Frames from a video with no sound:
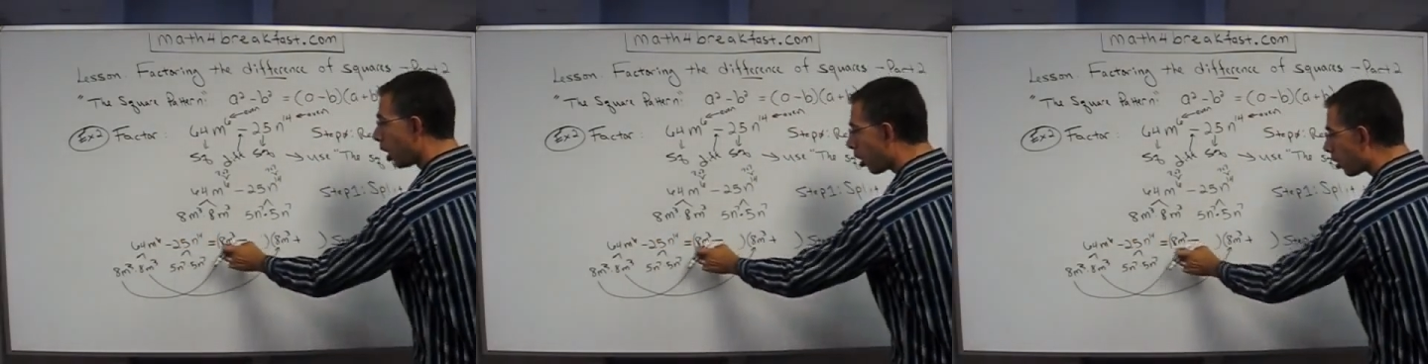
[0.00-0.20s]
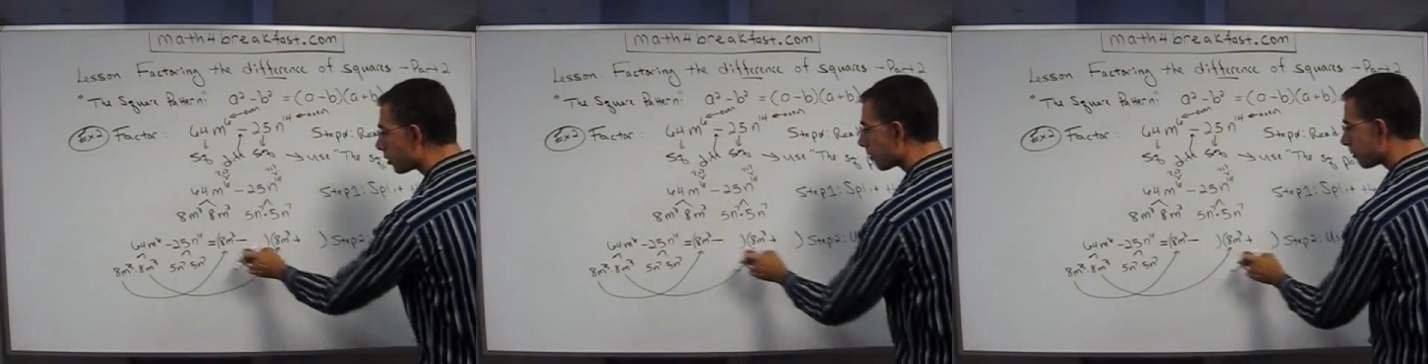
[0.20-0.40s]

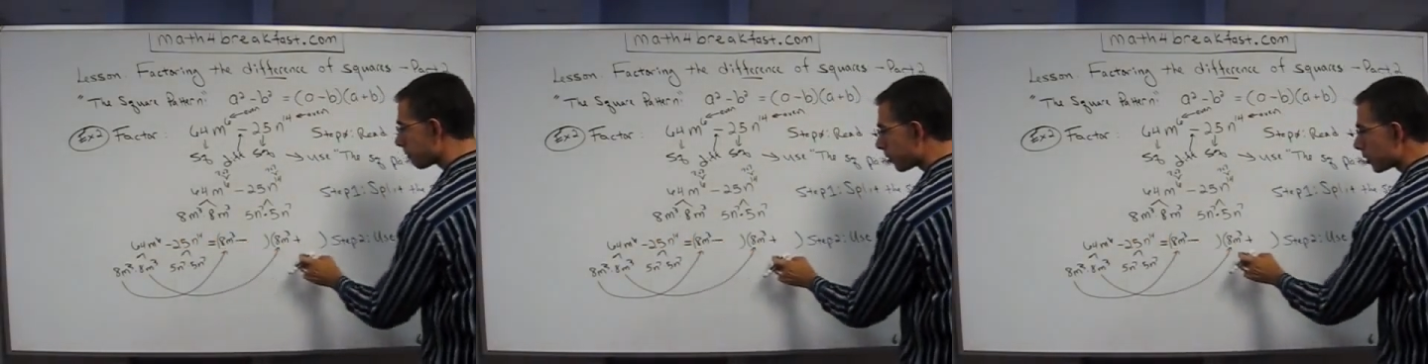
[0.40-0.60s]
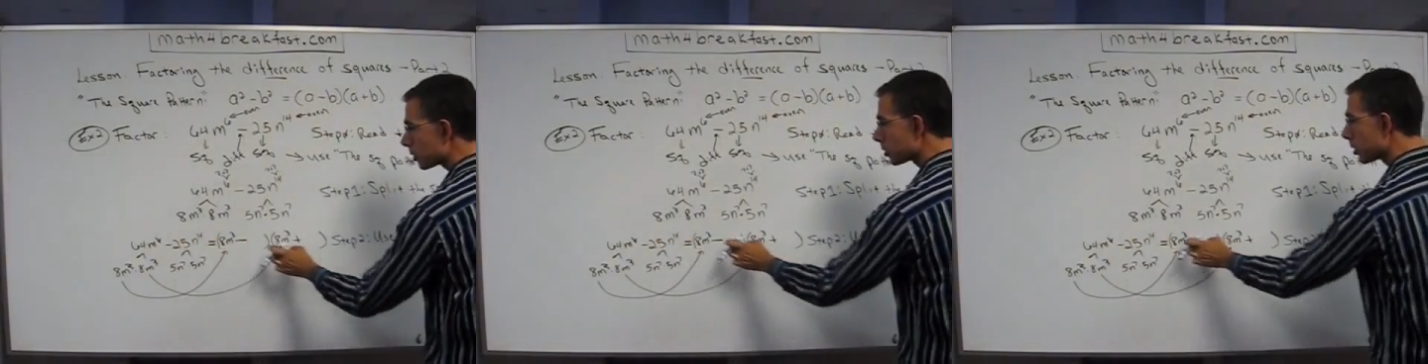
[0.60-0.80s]
are the
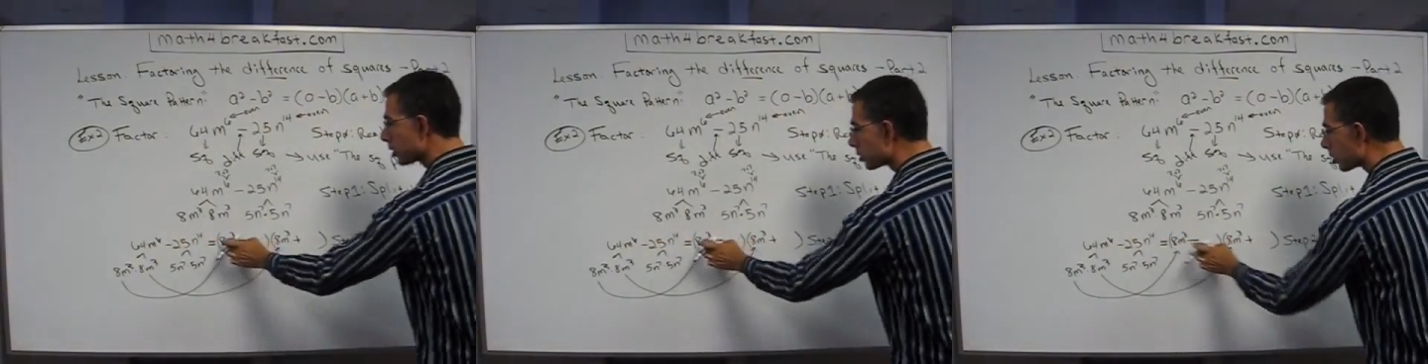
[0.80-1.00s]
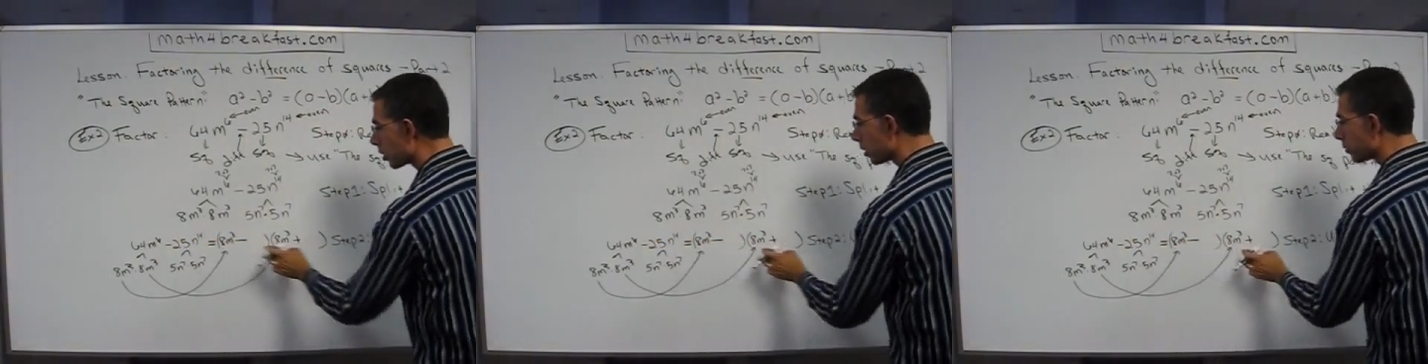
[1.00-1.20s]
first
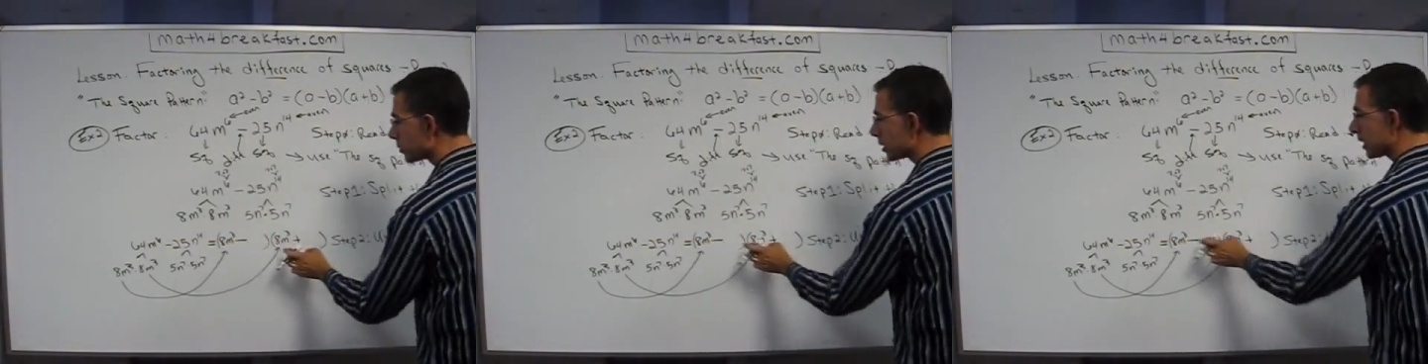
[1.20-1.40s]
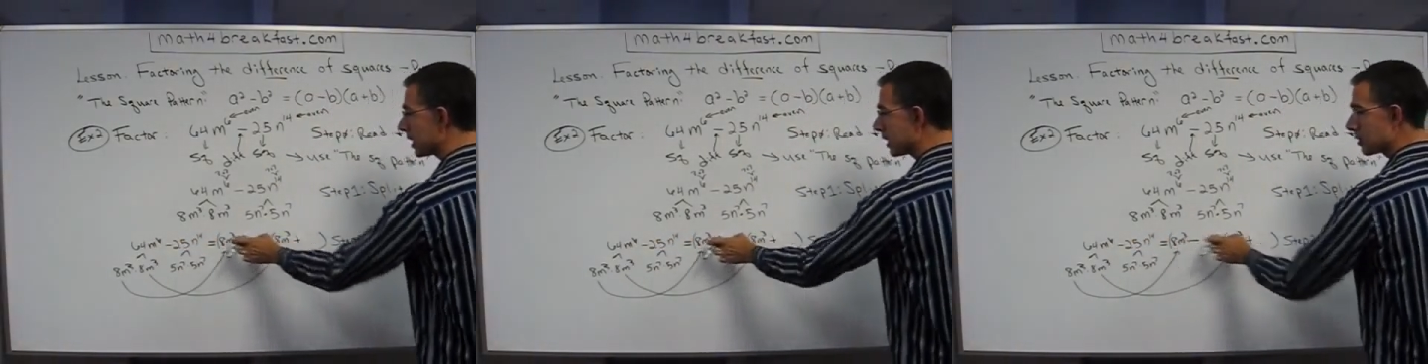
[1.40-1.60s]
terms
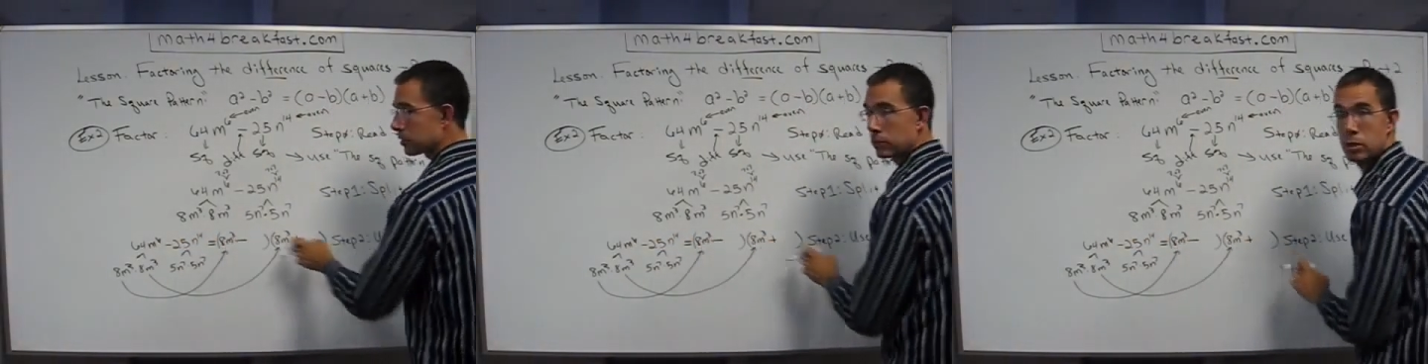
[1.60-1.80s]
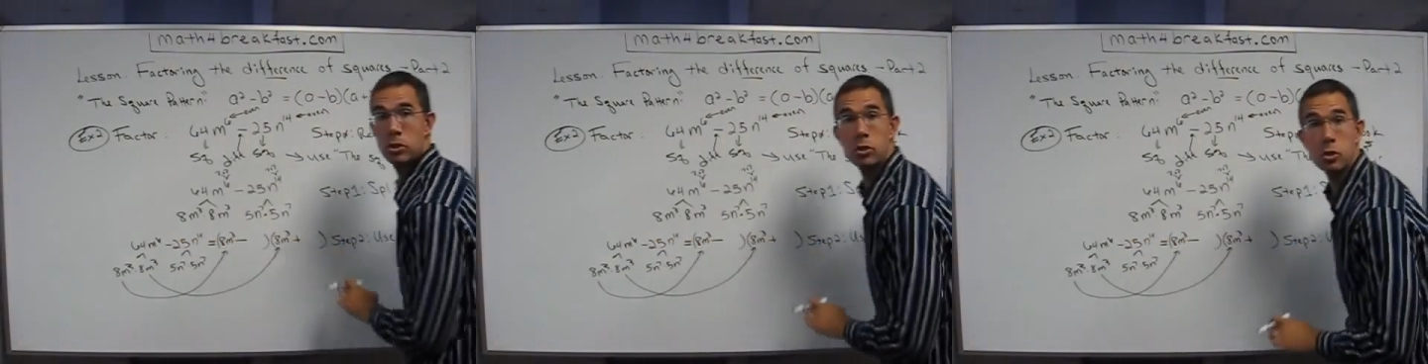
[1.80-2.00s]
in each of
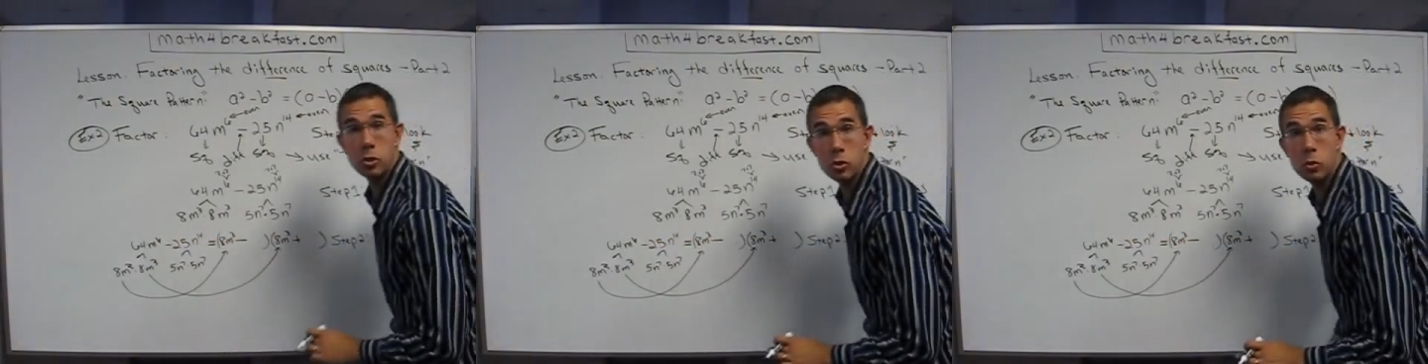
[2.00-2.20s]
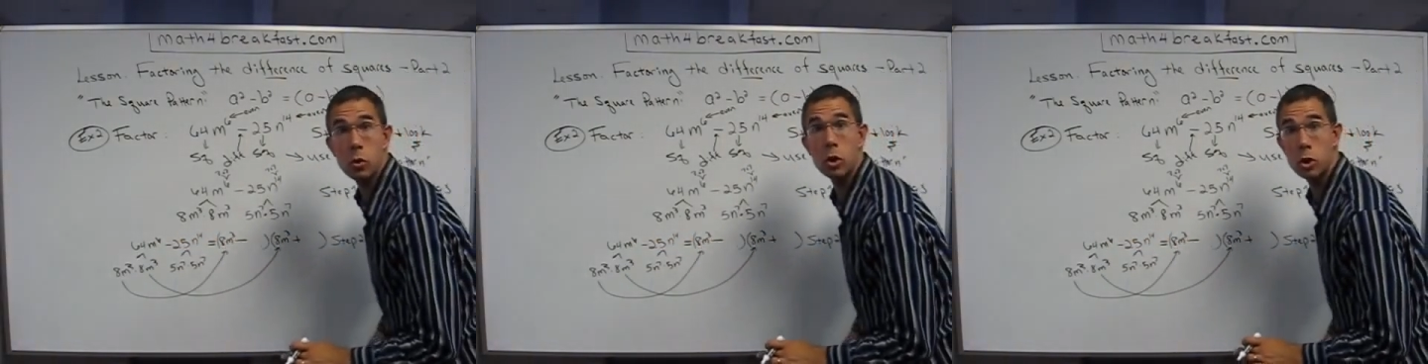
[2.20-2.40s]
the
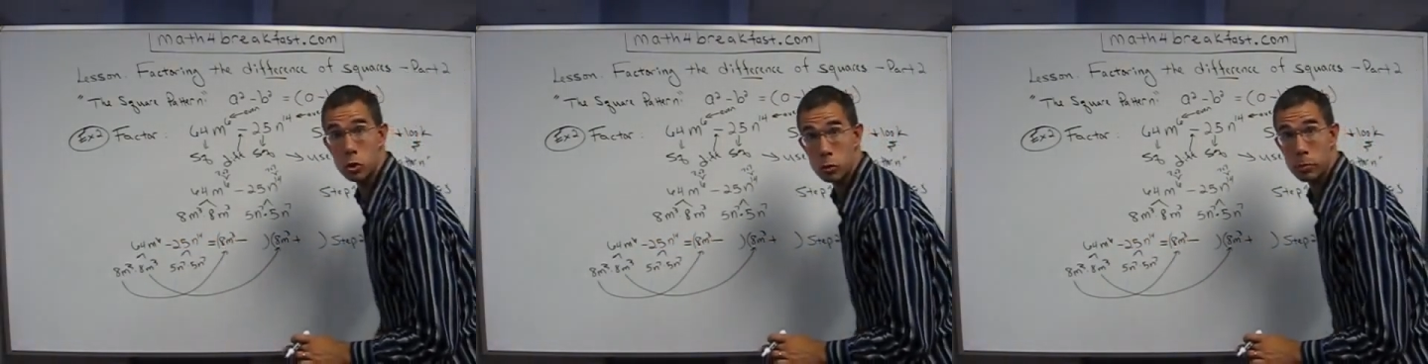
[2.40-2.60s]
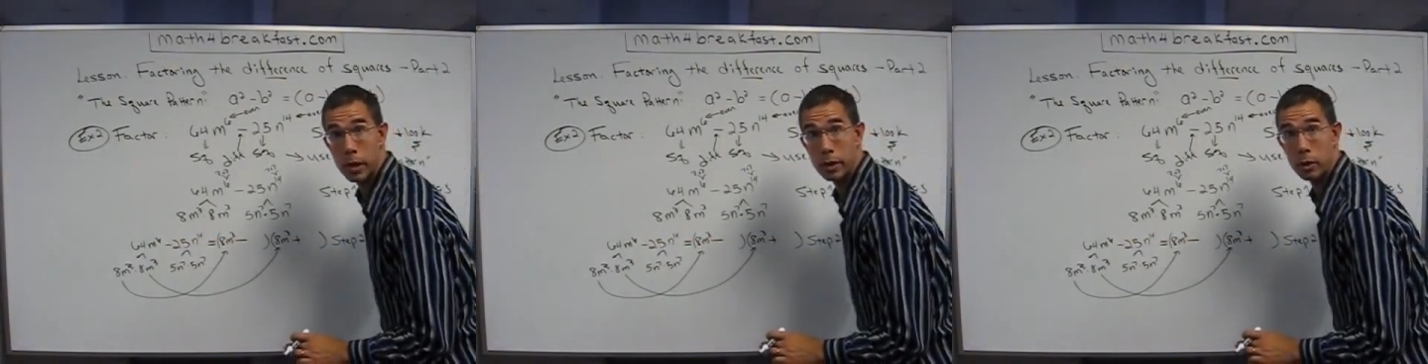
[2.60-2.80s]
two new
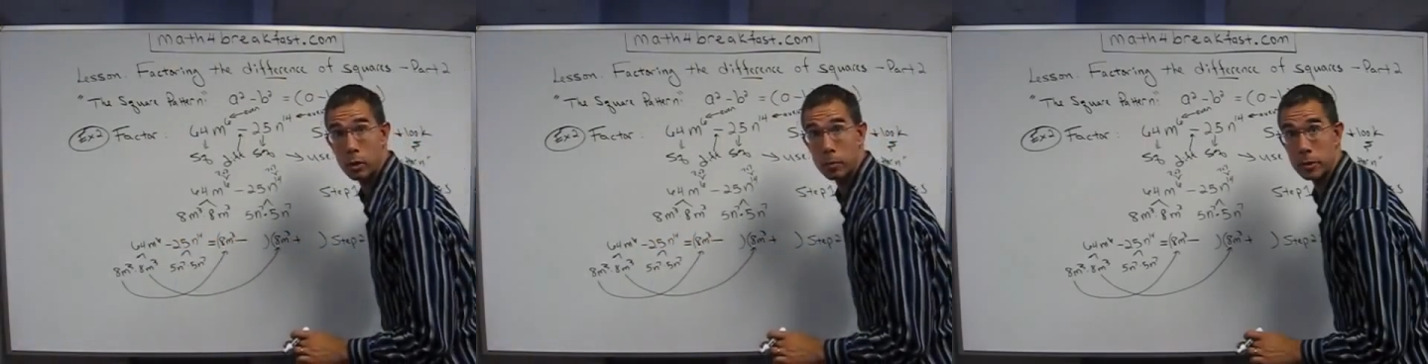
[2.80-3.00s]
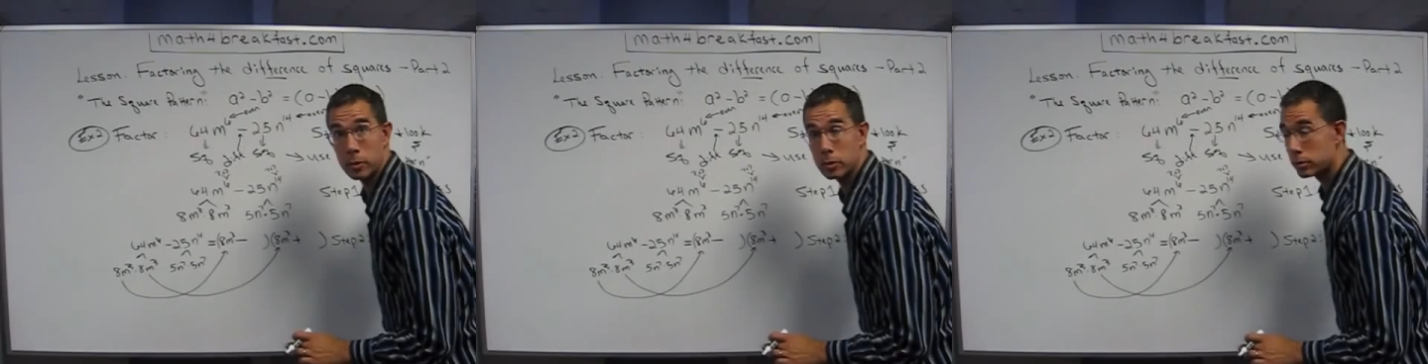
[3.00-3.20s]

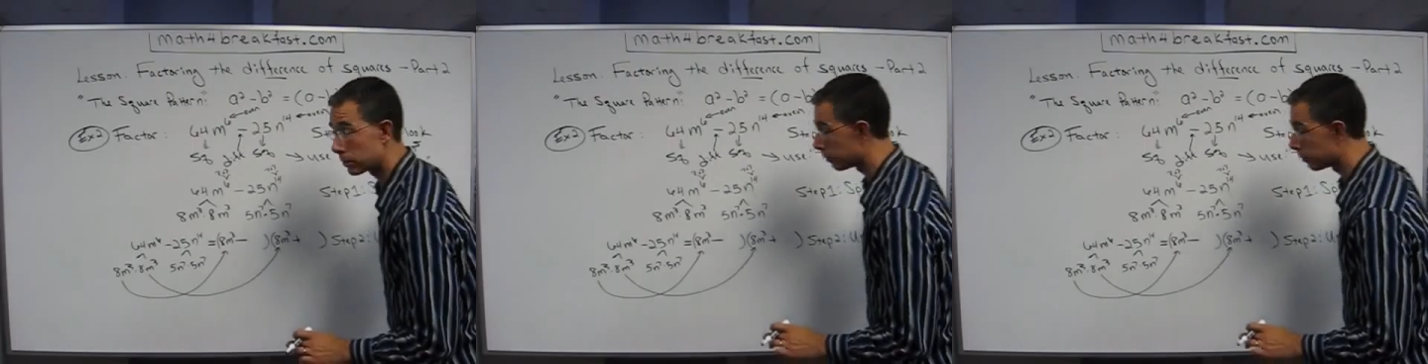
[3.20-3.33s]
binomials.